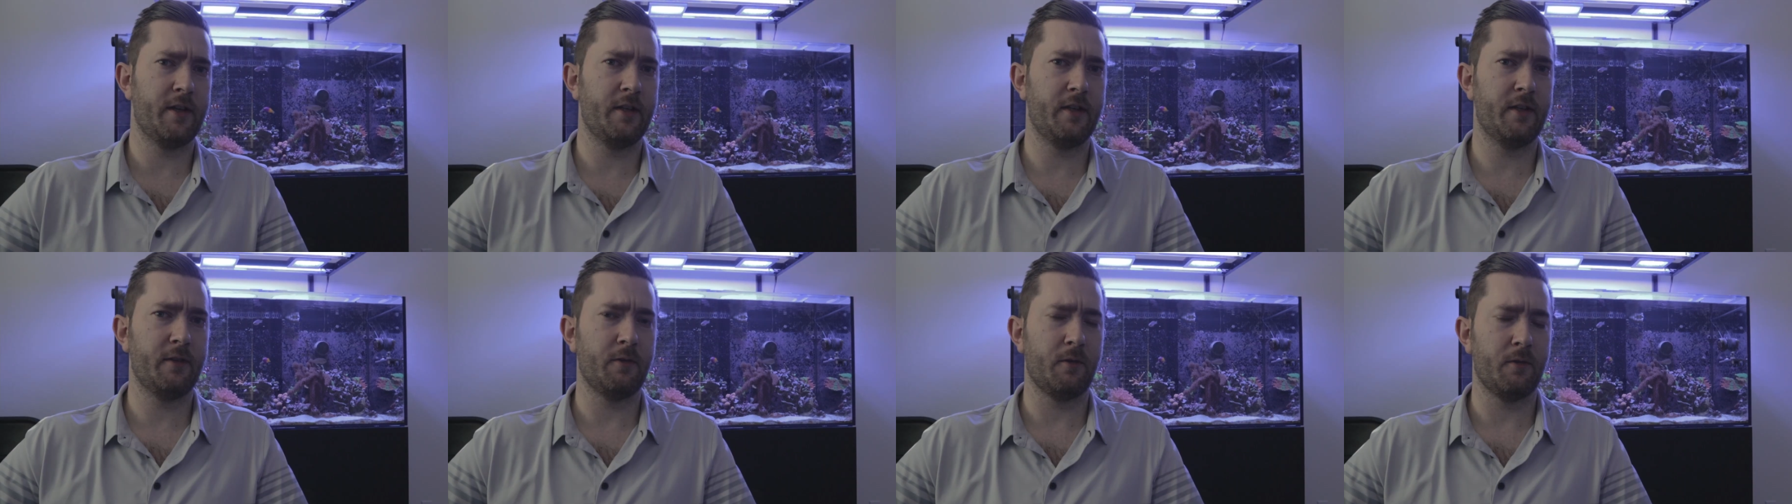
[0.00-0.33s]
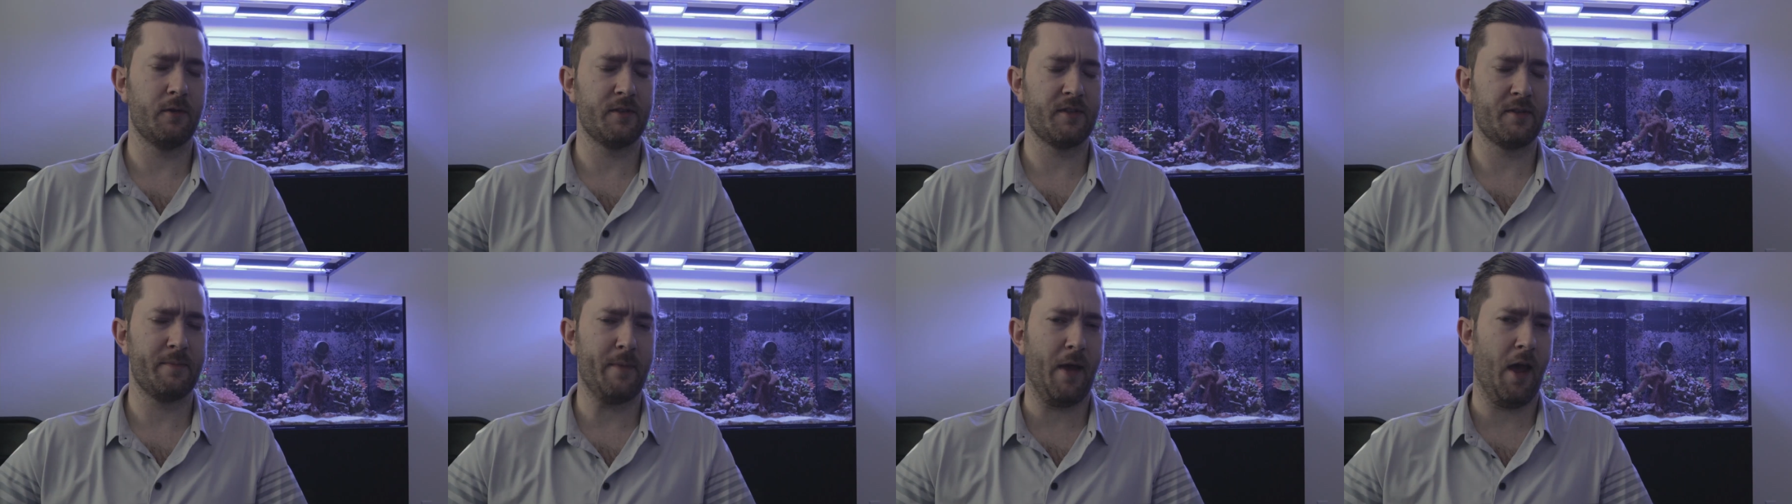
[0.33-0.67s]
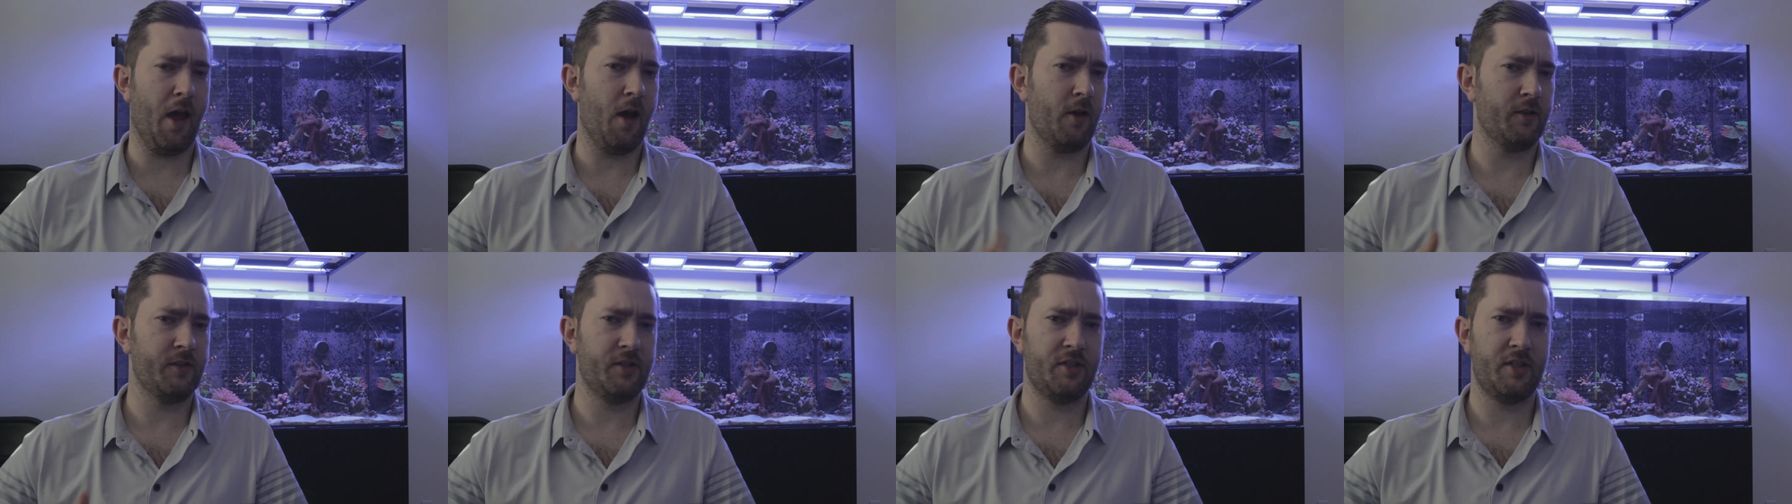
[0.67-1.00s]
it or some
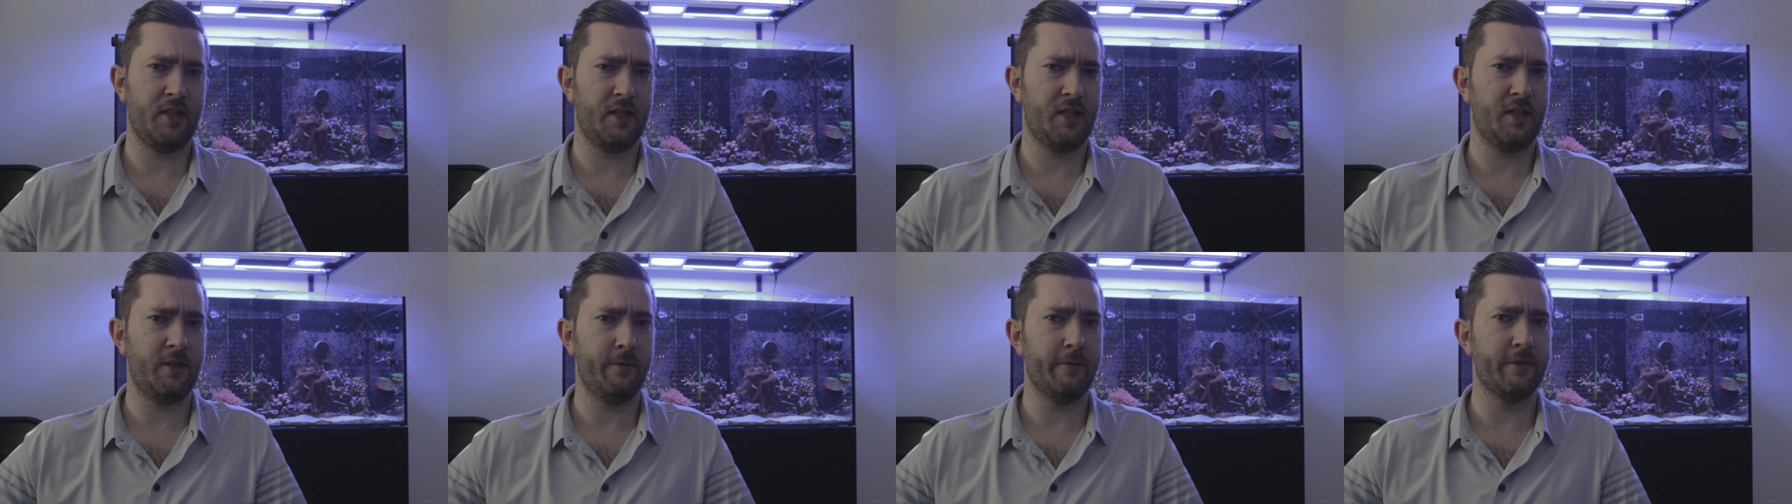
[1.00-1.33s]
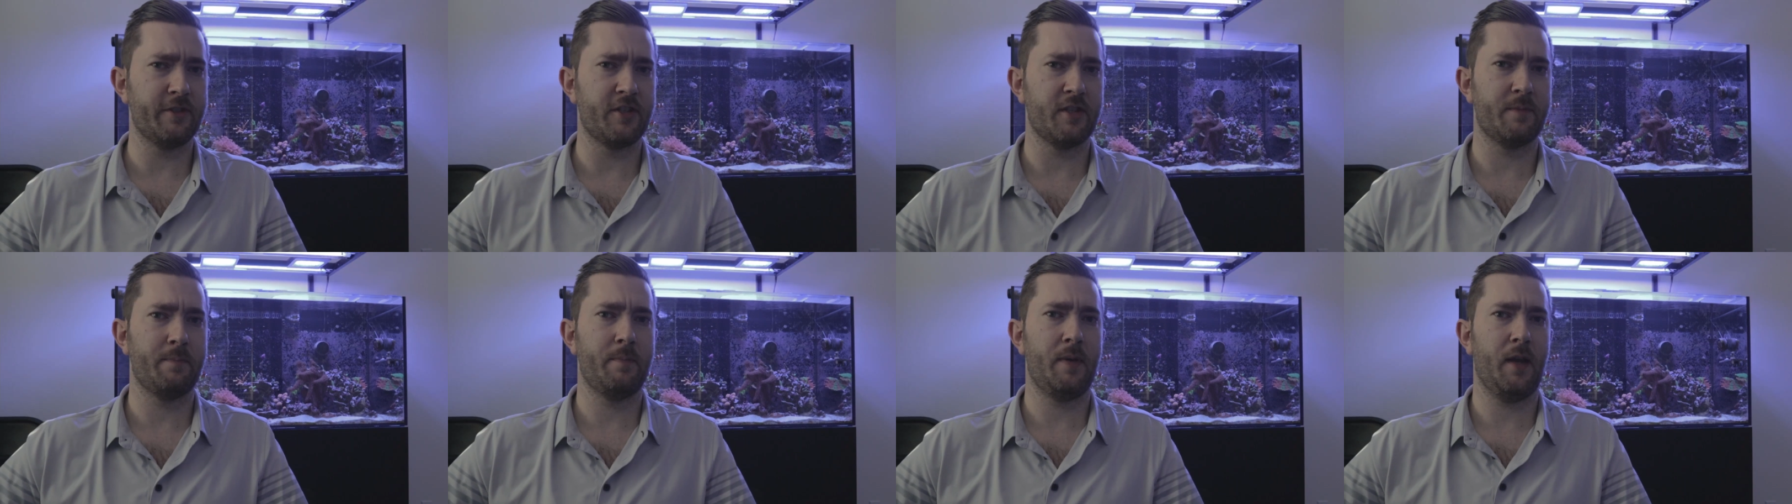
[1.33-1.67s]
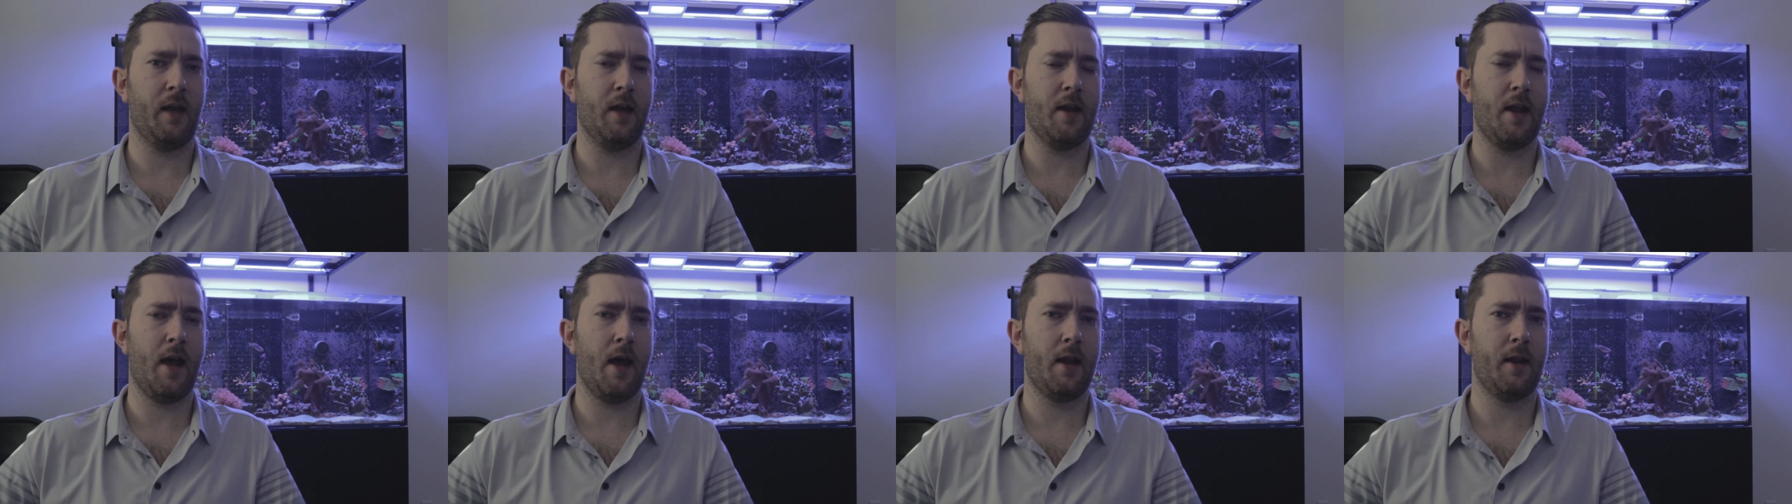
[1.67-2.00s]
algae and he was just
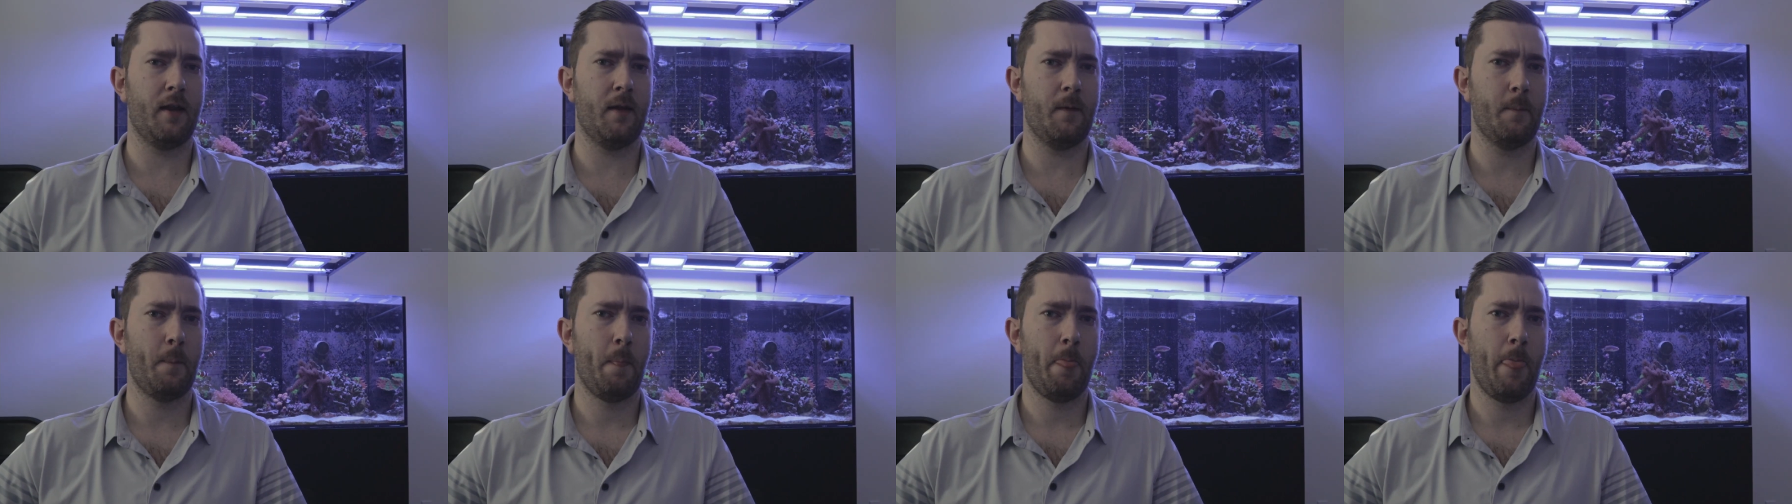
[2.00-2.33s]
picking at it.